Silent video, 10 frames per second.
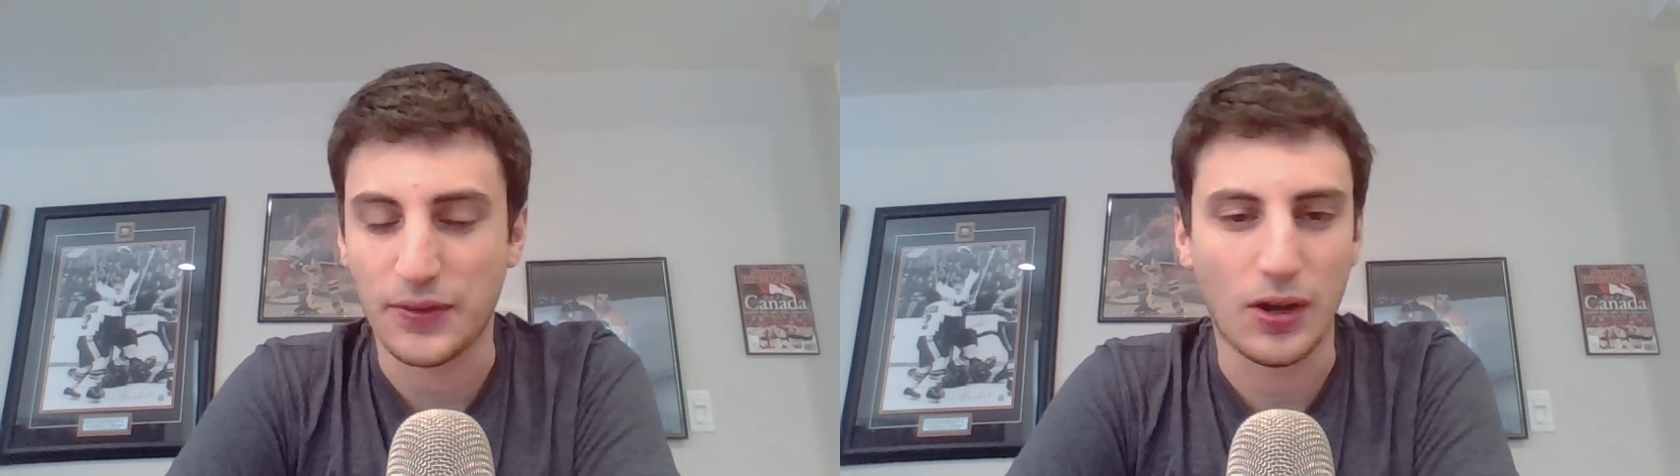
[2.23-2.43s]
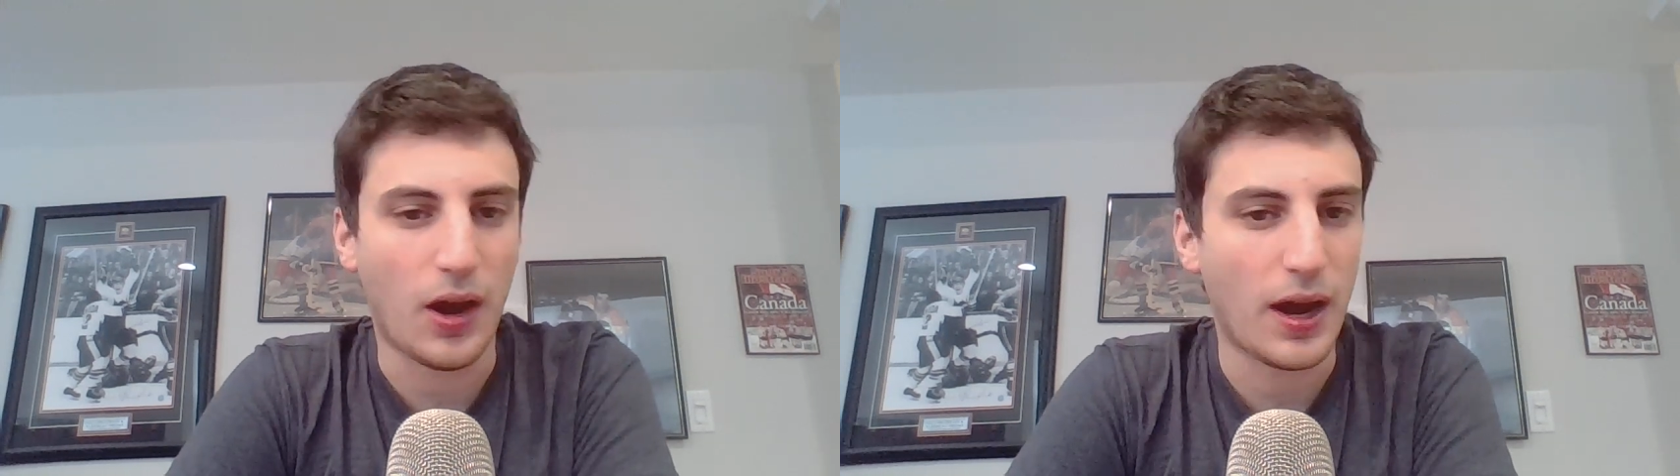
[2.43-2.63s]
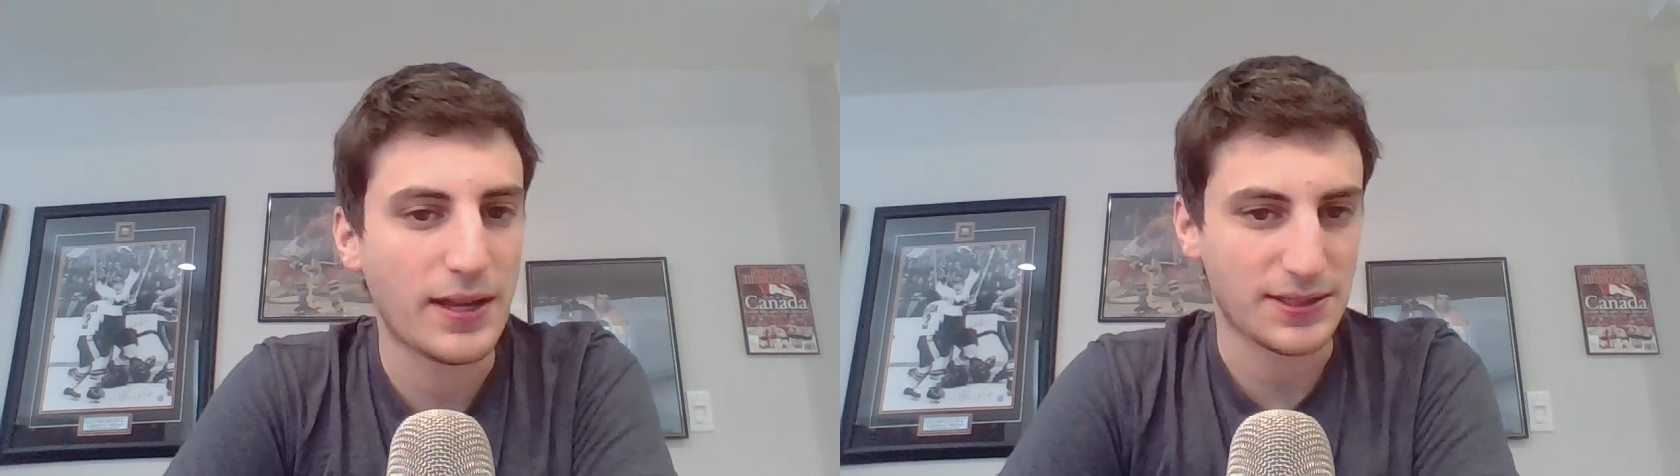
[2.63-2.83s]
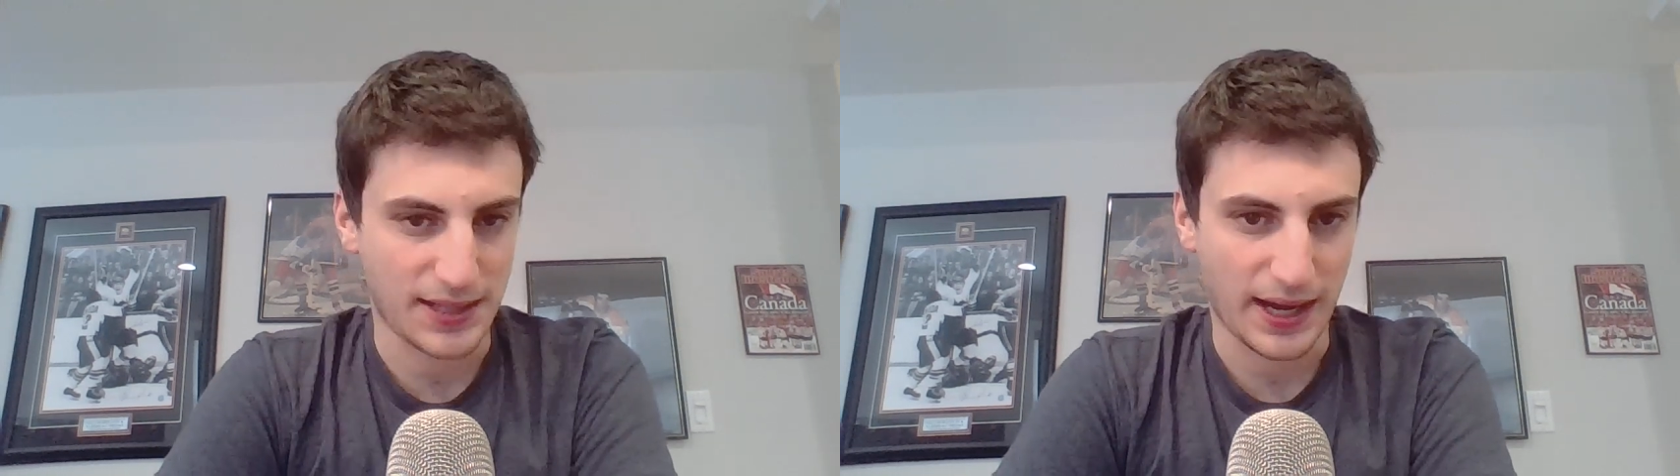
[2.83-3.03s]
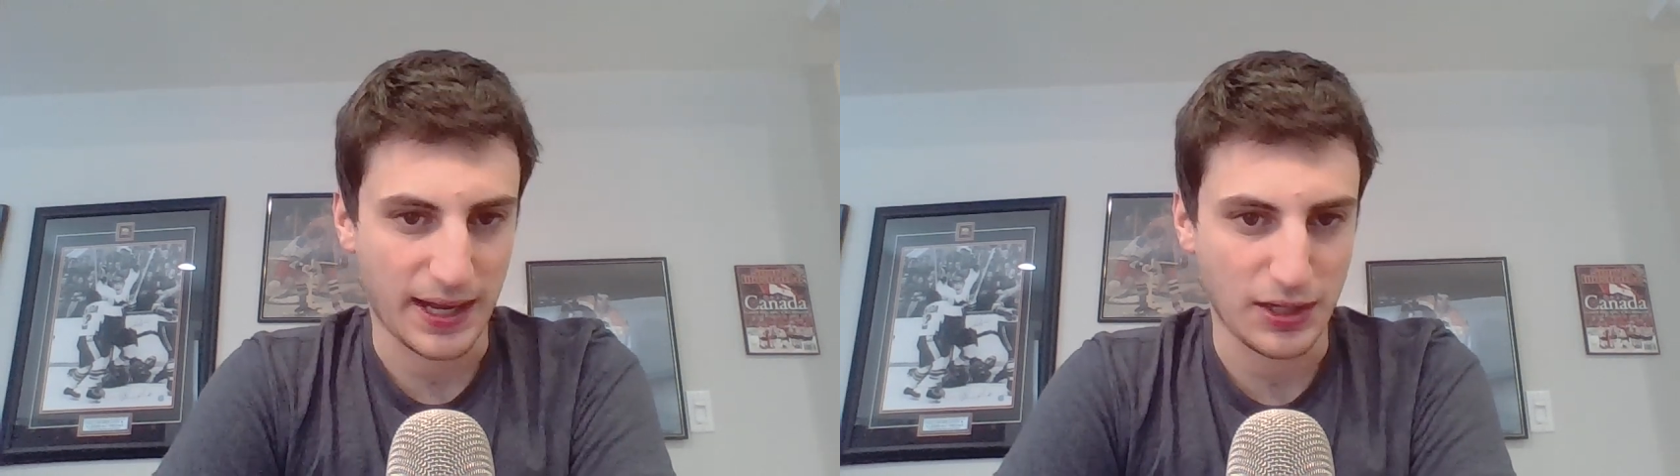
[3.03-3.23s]
for August
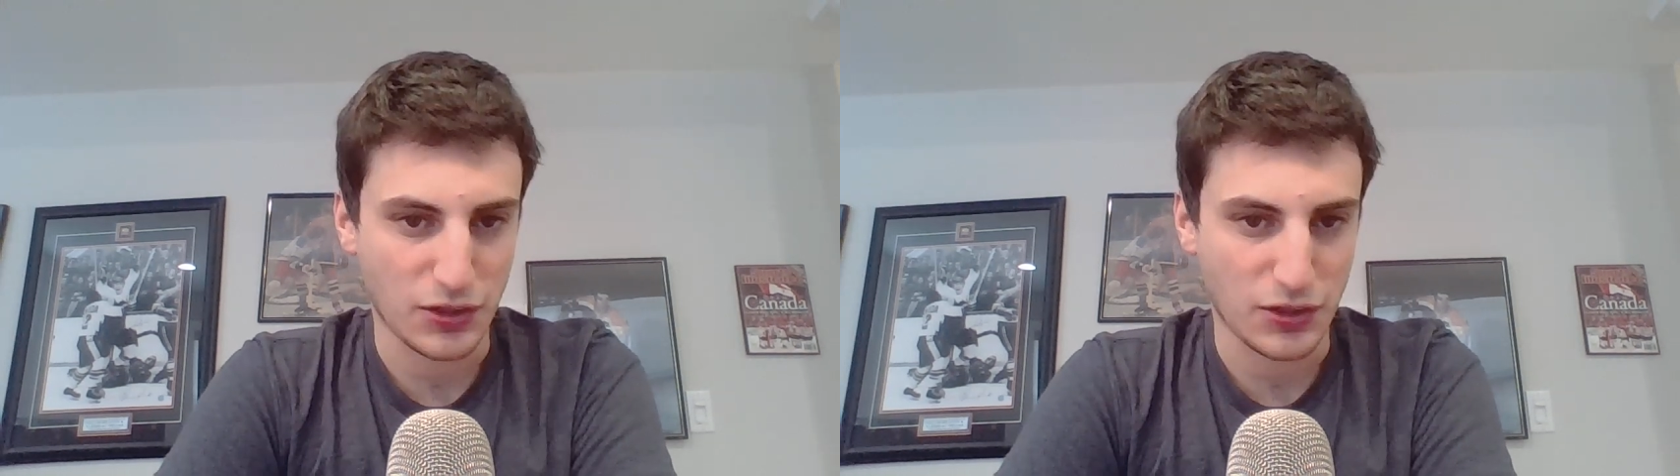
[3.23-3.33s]
2nd,